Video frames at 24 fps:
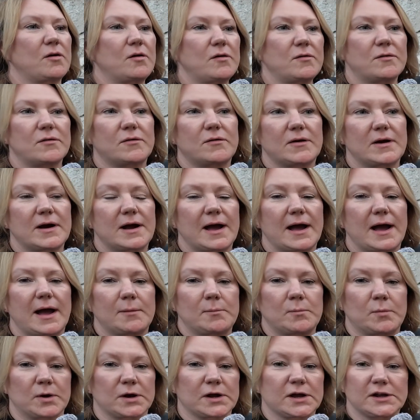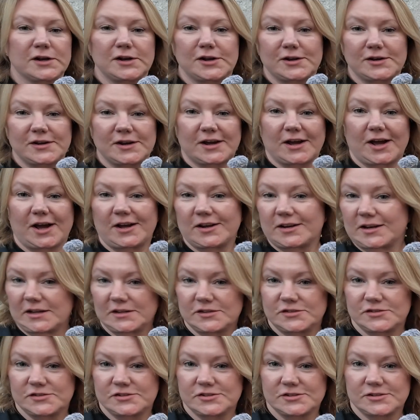"Oh, I'm working on a
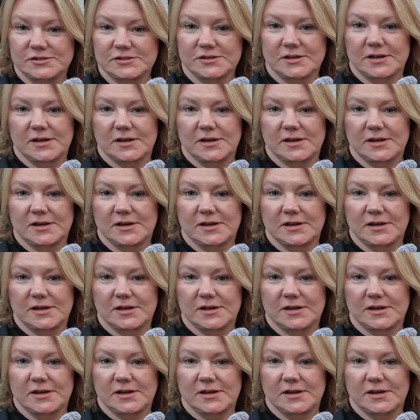cottage,